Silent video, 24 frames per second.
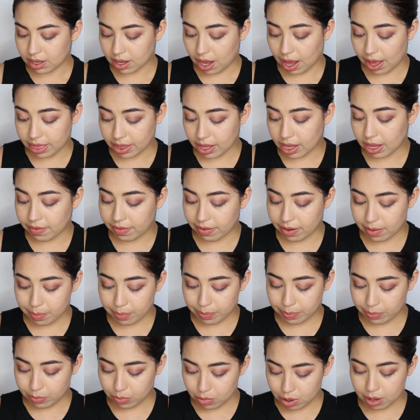I think if he
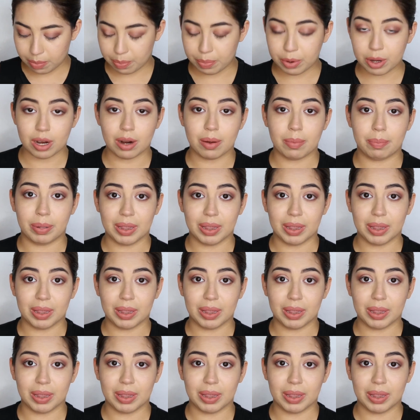would have put a